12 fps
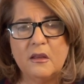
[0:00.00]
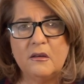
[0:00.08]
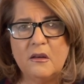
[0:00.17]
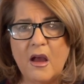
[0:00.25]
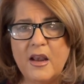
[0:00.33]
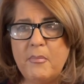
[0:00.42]

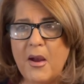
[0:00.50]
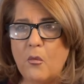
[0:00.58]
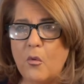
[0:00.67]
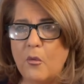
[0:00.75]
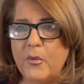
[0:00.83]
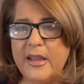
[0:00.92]
not about
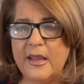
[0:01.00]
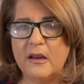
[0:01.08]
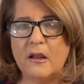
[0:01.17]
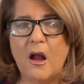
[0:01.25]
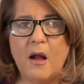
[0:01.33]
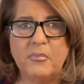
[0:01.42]
what we can
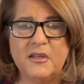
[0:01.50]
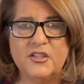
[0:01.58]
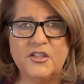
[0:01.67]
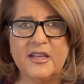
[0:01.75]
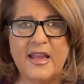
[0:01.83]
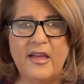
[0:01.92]
accomplish
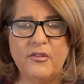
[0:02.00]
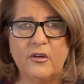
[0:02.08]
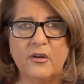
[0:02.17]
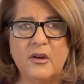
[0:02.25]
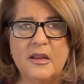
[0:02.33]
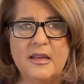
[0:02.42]
together